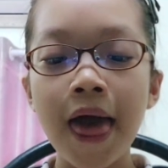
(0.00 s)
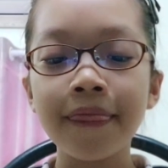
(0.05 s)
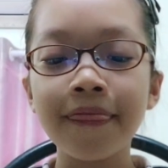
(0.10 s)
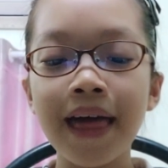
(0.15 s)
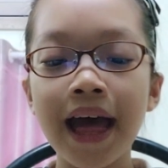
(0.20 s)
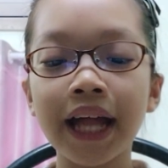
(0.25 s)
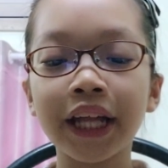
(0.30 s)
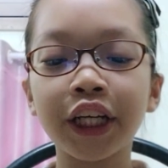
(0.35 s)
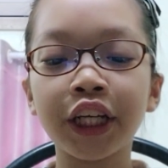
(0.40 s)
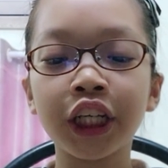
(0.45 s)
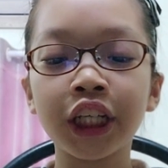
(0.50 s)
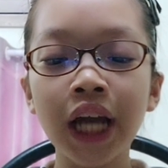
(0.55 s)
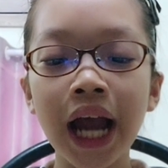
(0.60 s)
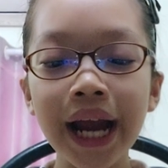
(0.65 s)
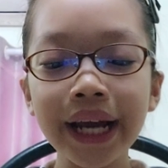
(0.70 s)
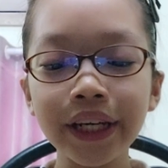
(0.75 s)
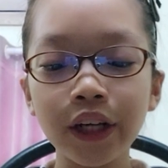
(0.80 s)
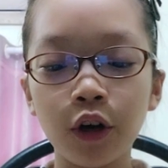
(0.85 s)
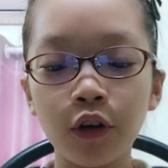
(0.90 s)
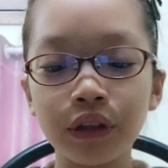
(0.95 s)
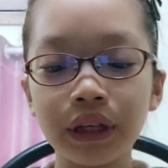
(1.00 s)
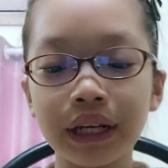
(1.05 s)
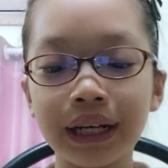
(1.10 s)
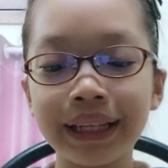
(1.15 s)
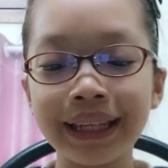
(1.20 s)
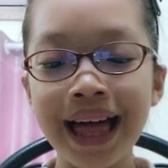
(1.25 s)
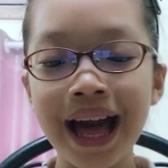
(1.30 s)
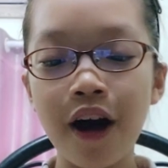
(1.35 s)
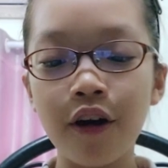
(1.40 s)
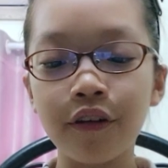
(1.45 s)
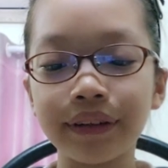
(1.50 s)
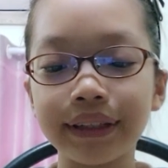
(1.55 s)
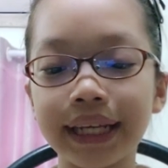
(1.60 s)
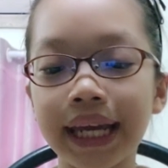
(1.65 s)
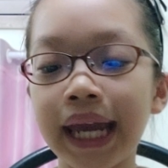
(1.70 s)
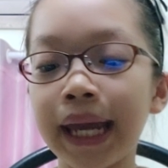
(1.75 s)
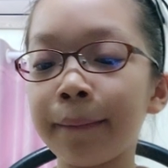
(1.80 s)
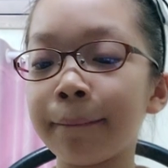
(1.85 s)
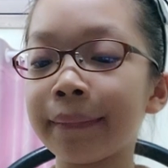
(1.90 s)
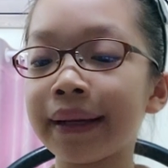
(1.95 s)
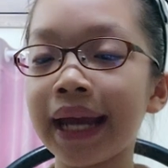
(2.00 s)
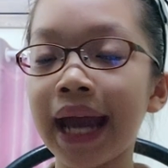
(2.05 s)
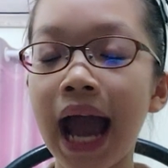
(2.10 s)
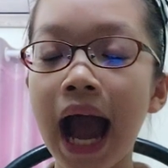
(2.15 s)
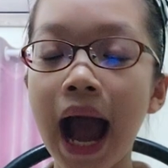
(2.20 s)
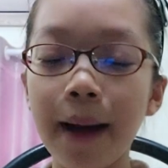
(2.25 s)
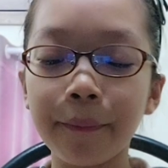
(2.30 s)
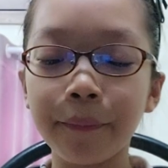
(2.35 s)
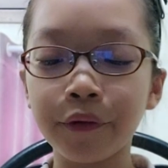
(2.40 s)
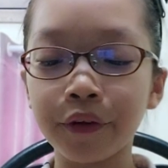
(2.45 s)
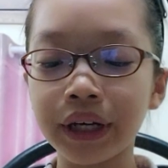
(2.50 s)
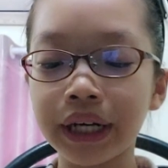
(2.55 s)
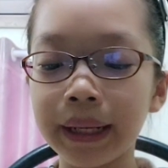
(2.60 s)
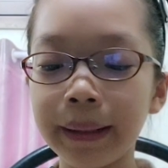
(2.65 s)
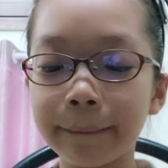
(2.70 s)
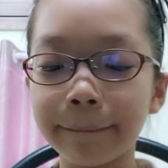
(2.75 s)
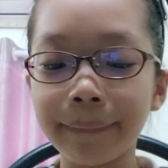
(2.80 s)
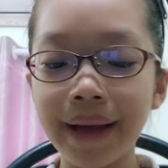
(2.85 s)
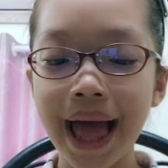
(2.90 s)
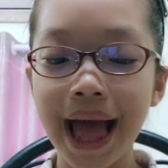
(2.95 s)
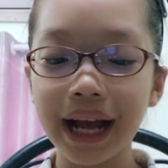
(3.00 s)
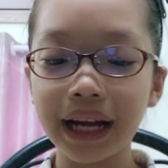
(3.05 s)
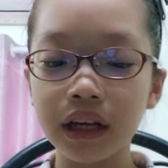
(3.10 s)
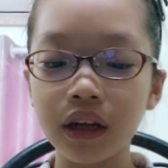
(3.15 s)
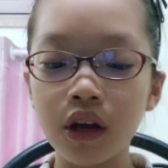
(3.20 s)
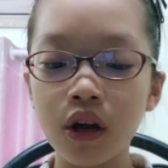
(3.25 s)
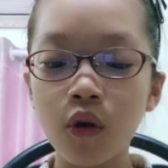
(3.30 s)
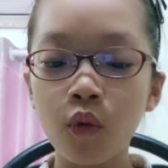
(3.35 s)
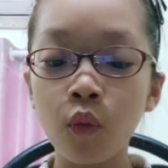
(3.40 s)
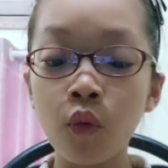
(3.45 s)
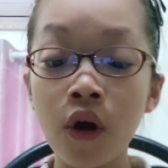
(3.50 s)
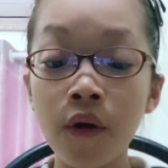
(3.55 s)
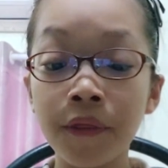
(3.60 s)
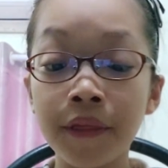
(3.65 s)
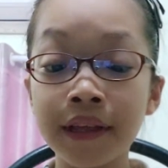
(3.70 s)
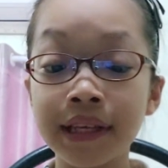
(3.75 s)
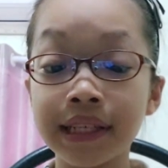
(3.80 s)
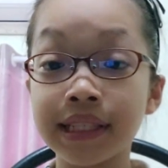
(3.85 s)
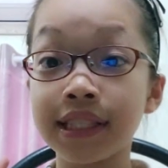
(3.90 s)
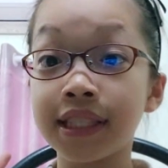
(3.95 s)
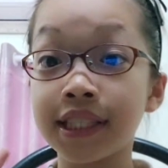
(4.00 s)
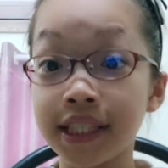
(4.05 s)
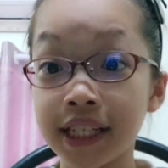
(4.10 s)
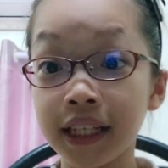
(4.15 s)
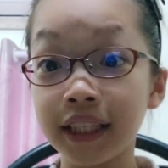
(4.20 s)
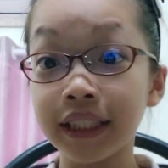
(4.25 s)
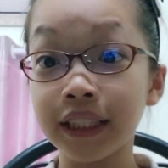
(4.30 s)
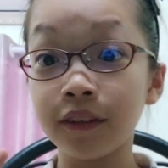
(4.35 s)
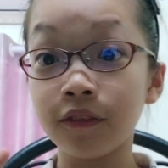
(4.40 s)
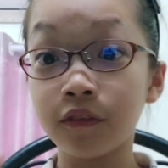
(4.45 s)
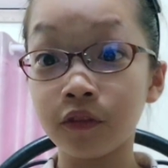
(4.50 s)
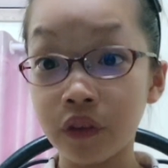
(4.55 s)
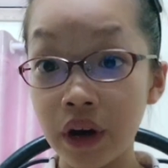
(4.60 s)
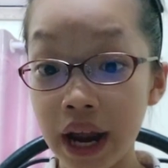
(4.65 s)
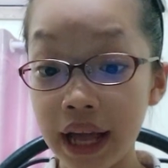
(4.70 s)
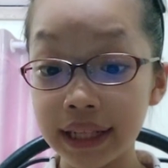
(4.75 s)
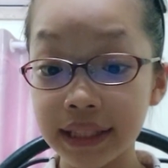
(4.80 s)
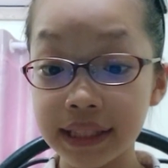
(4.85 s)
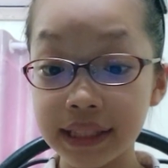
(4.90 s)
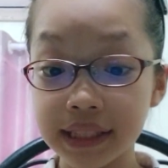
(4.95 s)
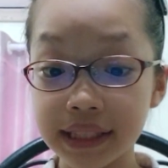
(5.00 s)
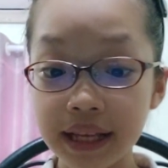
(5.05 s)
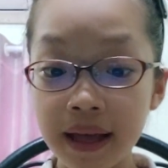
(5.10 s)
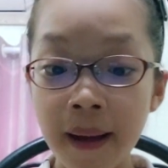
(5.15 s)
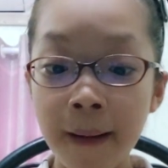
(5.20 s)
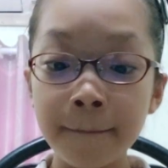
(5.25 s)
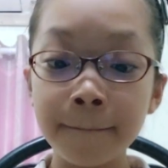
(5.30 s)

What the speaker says: Then Chino the clown came capering back with his silly friends,